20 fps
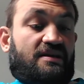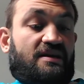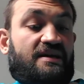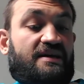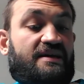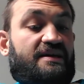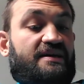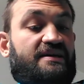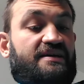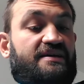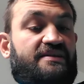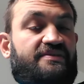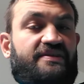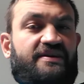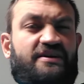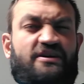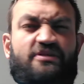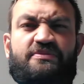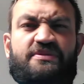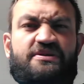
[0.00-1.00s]
And they
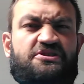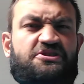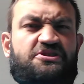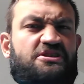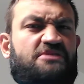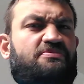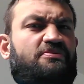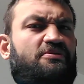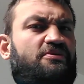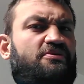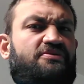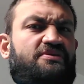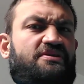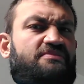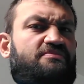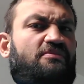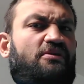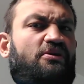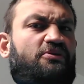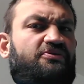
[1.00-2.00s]
come in cheaper
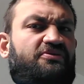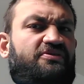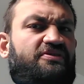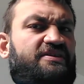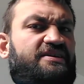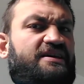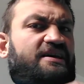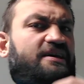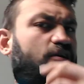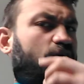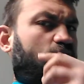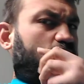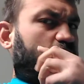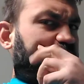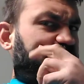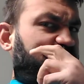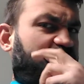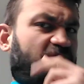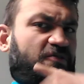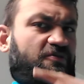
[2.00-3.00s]
than most of the Anker
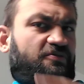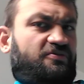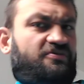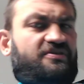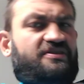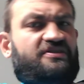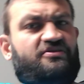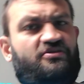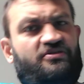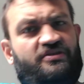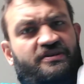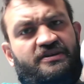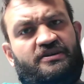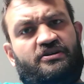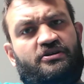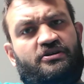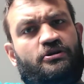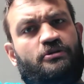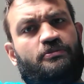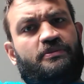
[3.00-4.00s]
headphones. These are like a
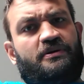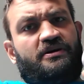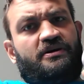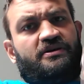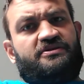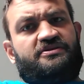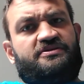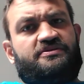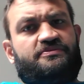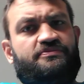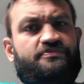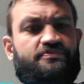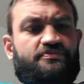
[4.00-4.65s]
hundred bucks.